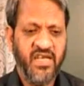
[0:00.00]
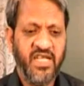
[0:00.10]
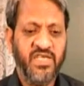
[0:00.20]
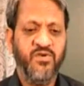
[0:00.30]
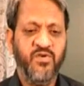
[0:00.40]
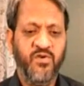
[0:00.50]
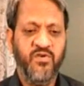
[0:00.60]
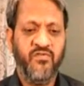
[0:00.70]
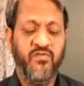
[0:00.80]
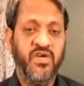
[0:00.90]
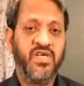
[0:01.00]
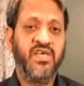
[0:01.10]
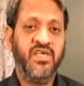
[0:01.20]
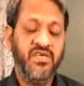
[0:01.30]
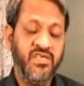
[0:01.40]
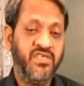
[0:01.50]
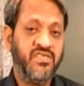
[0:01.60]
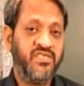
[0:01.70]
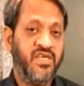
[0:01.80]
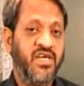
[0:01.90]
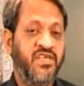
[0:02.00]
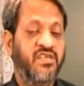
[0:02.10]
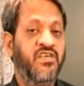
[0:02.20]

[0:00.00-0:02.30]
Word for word: let you know what conditions are